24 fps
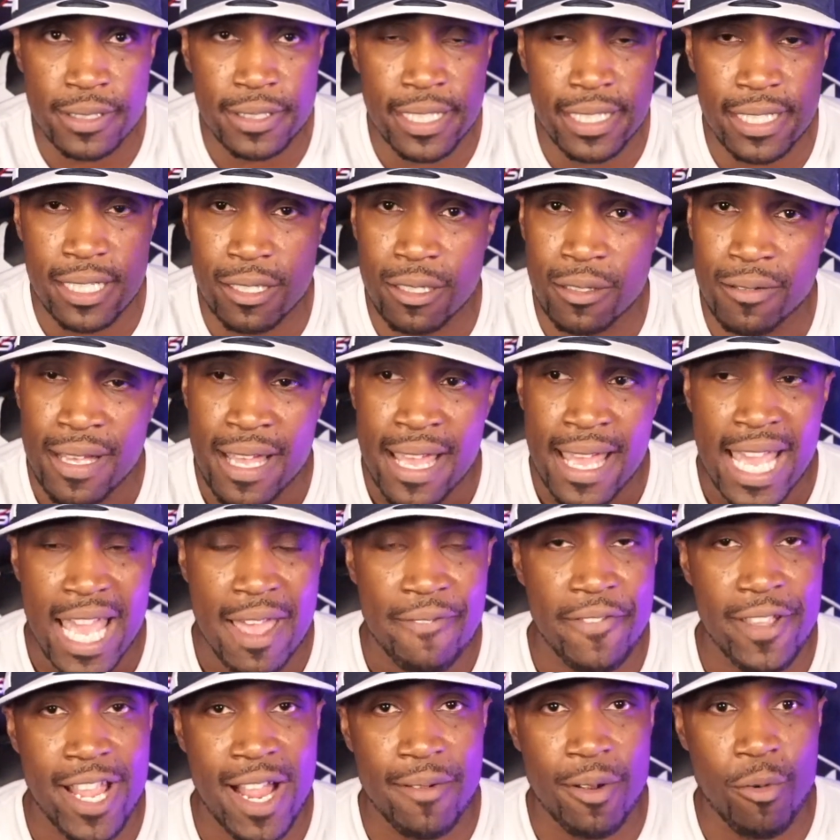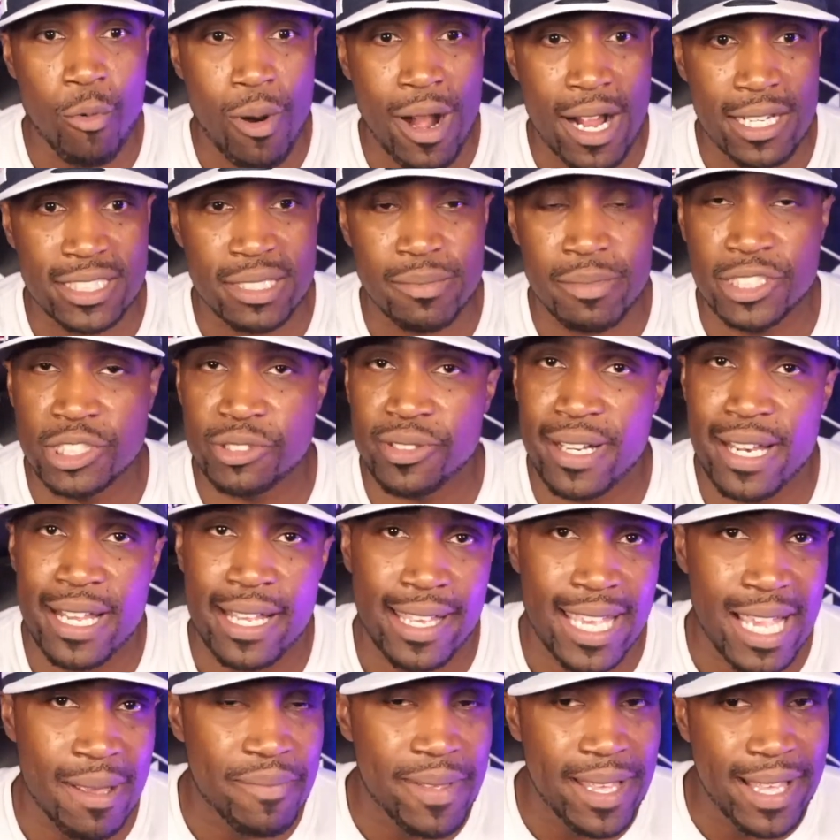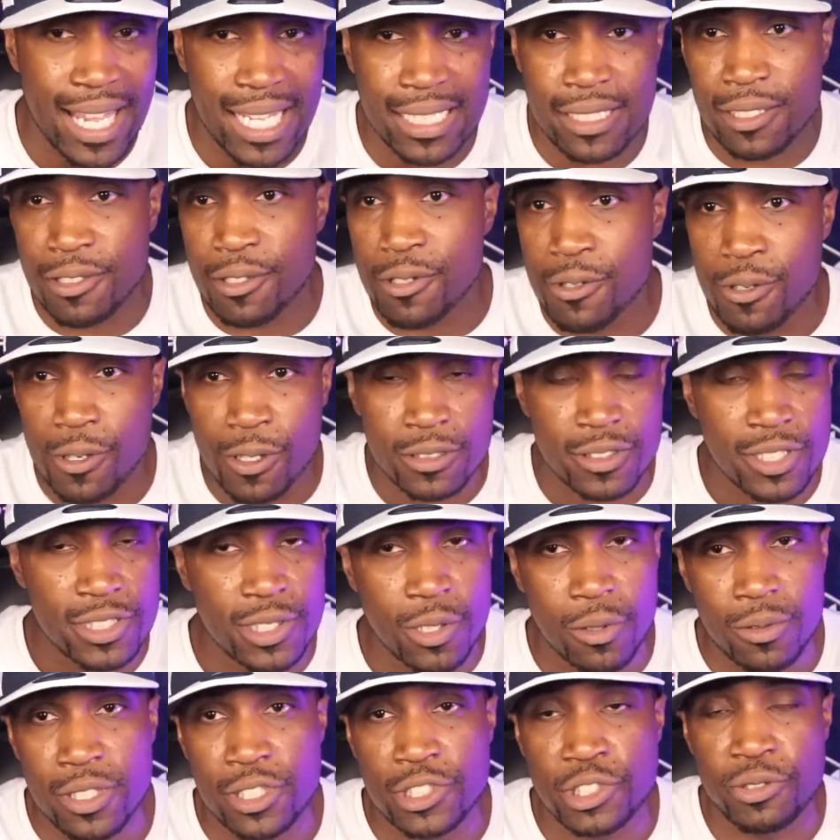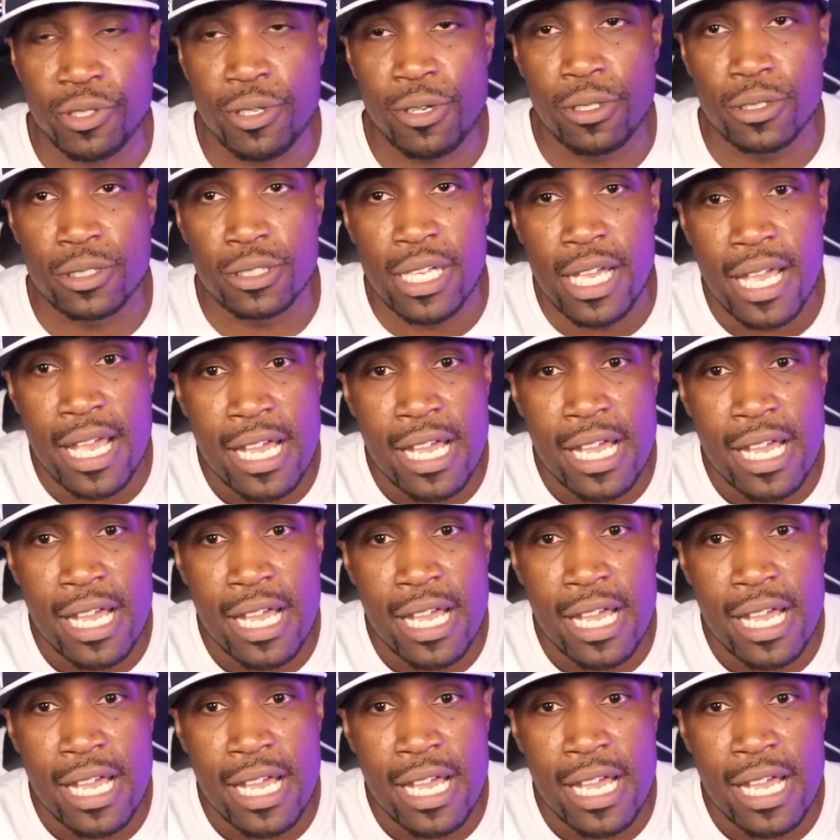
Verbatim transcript: You know, if you ever watched him in training camp, they got the cords, they're doing their drills.